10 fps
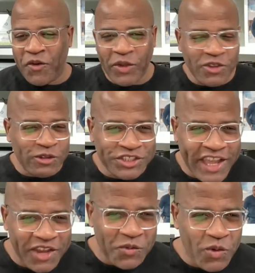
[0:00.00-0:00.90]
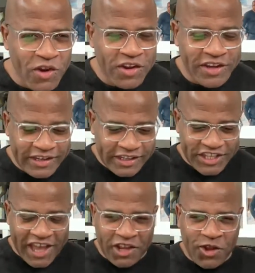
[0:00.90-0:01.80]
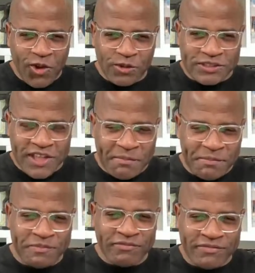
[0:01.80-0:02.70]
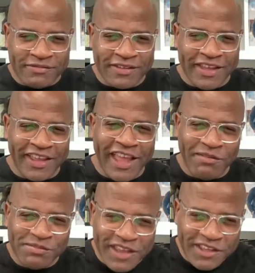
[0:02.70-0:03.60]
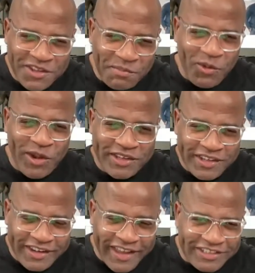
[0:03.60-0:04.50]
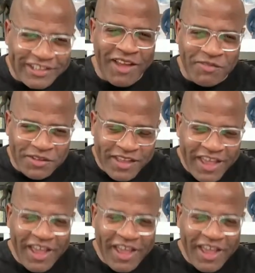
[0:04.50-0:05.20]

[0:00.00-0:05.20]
When you share the word and the channel goes up, it helps take your boy to the next level.